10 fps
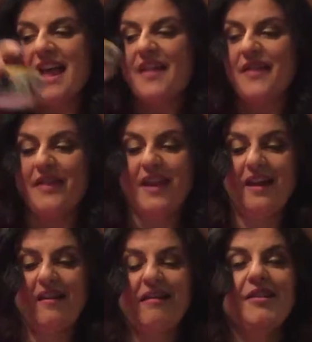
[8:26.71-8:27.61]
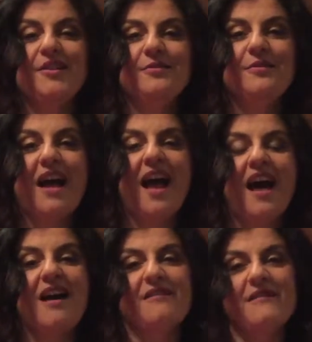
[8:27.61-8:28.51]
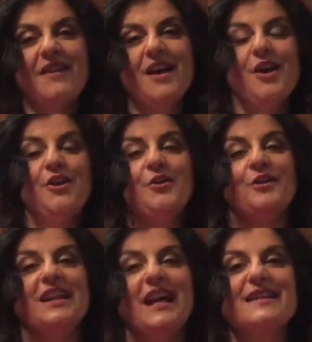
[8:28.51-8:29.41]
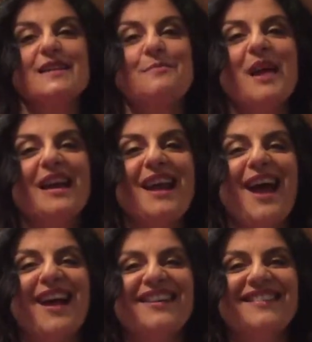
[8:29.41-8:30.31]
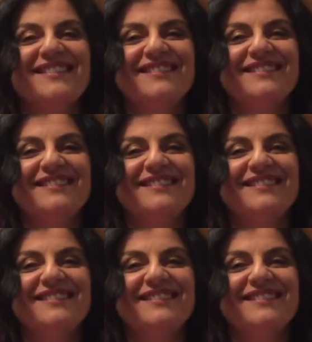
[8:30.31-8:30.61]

And there you have your classic Manhattan.